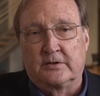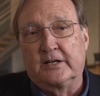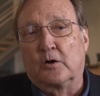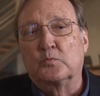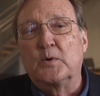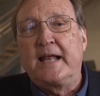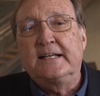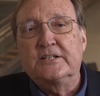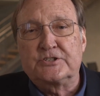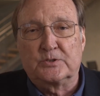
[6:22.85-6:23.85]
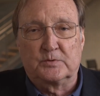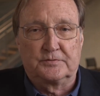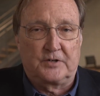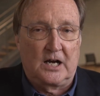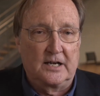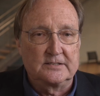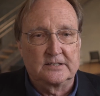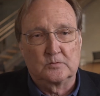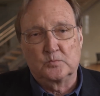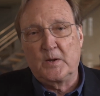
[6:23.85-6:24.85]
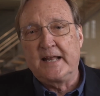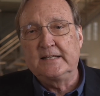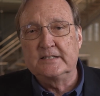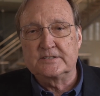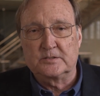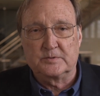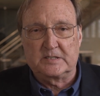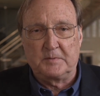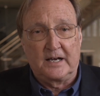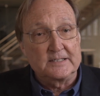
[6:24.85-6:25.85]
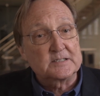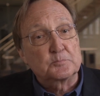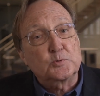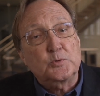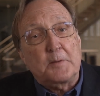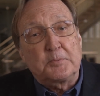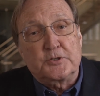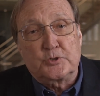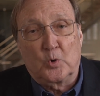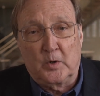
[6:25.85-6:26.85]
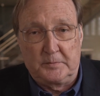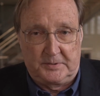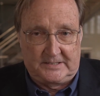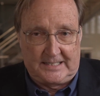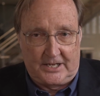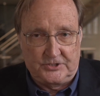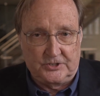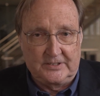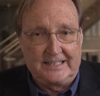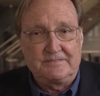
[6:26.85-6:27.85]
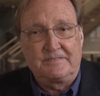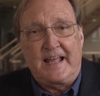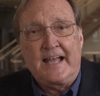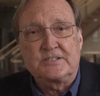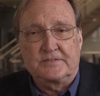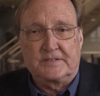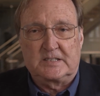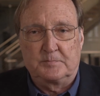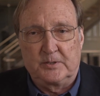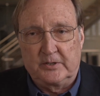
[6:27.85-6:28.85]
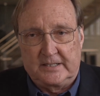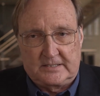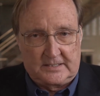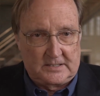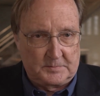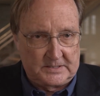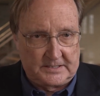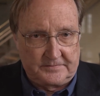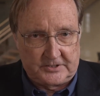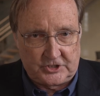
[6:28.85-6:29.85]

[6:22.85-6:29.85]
Right? A readiness to revise and a readiness to respond. It's a preparatory potential in advance of experiencing a specific